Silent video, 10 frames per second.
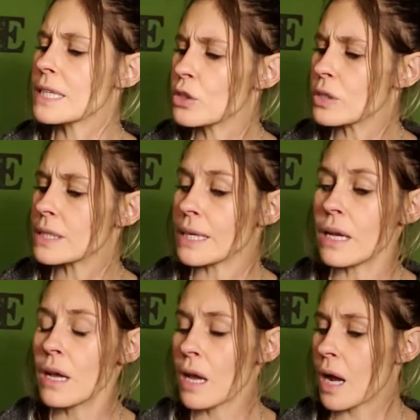Interesting.
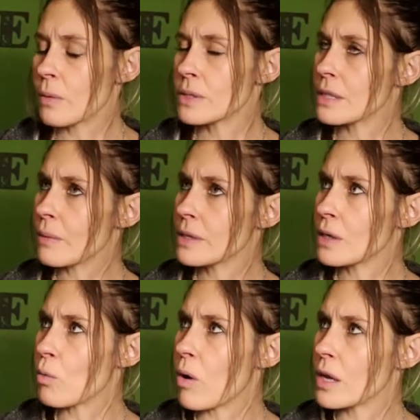I would
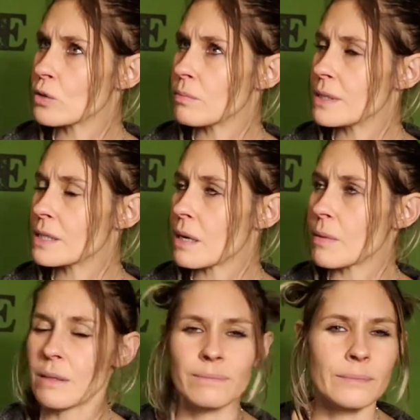think wands would be
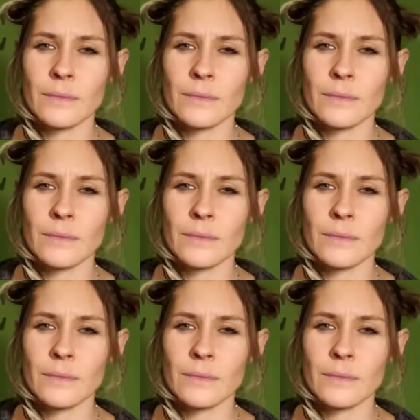summer.